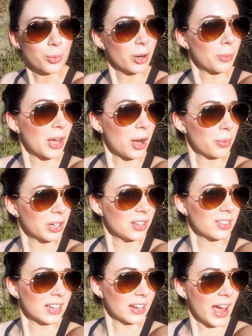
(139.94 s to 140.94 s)
So we're about, what do
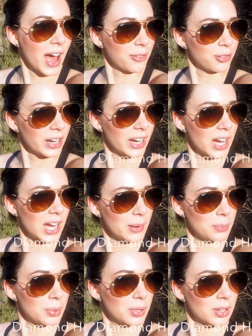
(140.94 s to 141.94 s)
you think, halfway
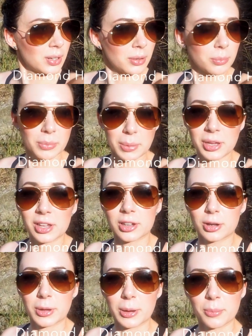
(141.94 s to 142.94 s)
up? Maybe a
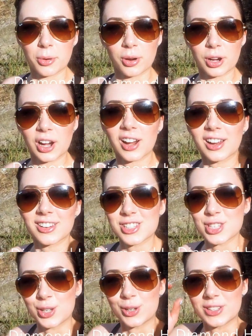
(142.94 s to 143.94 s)
little bit more
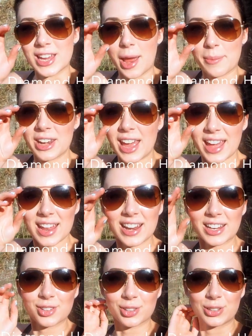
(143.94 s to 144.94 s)
to Diamond Head.
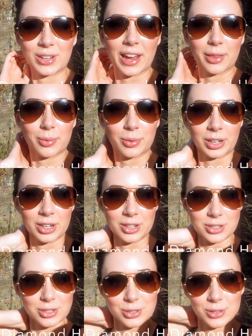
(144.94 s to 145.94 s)
I told you guys we were gonna
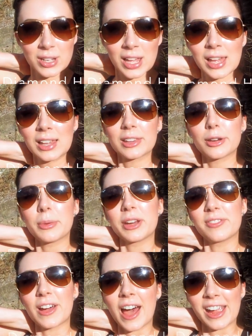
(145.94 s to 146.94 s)
do a little bit
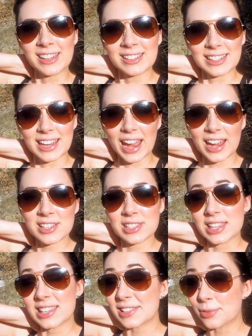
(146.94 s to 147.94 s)
of a hike today.
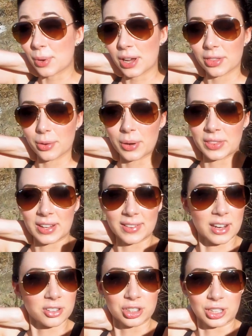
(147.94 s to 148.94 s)
So this is the one
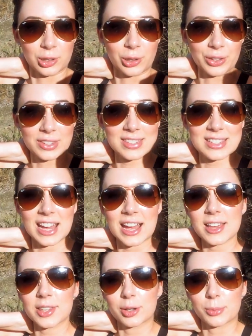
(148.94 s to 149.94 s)
that's actually closest to
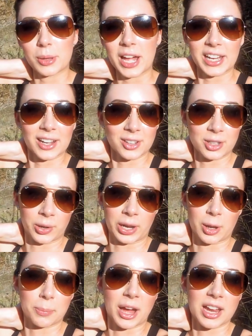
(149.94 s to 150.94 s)
us. We're planning on
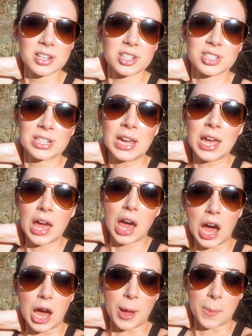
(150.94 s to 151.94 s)
doing a bunch.
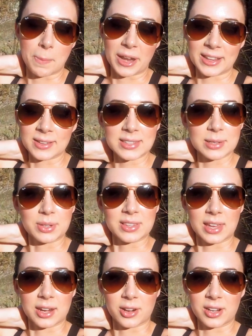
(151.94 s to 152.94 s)
But since it
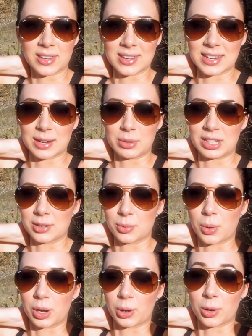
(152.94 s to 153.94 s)
was later in the day, we
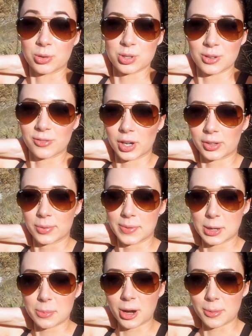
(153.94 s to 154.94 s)
didn't wanna go too far from
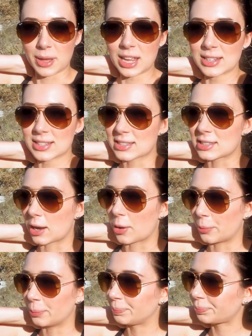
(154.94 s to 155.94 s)
the apartment.
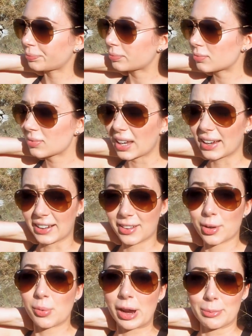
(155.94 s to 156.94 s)
So
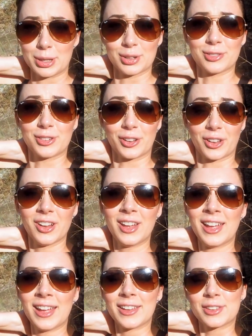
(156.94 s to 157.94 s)
it's quite beautiful
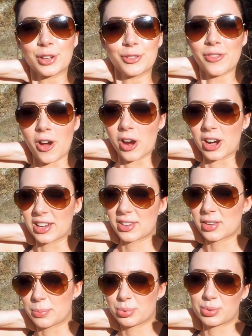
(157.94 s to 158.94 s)
so far.
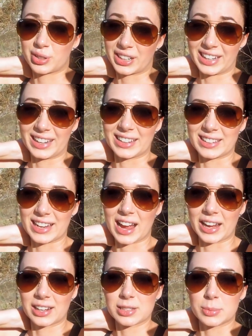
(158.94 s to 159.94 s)
It's a pretty easy
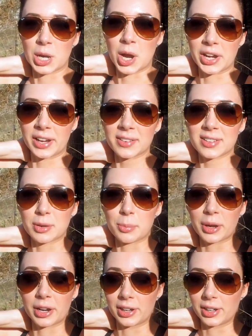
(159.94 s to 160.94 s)
hike, to be honest,
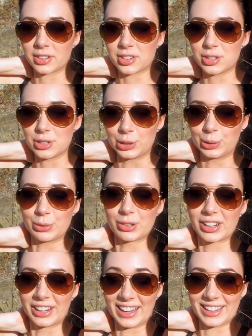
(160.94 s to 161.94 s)
compared to
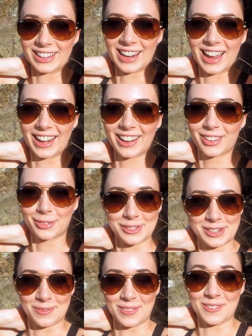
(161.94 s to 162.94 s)
Canadian hikes,
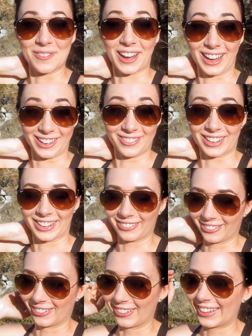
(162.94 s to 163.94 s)
which can be very, very
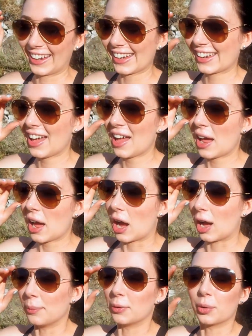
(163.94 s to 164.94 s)
grueling.
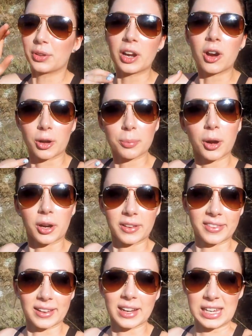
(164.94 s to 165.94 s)
The only hard part
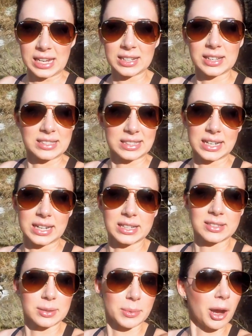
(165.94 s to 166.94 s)
is the heat, because it
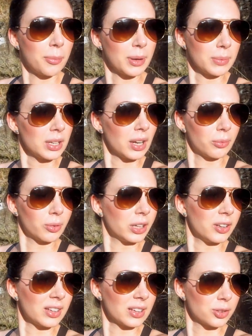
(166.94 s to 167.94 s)
is about maybe, what
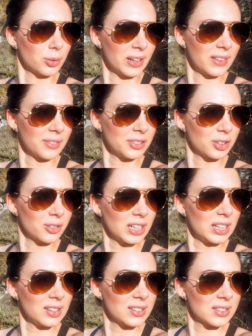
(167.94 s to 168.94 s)
do you think, 27
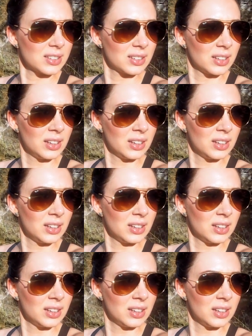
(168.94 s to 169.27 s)
degrees?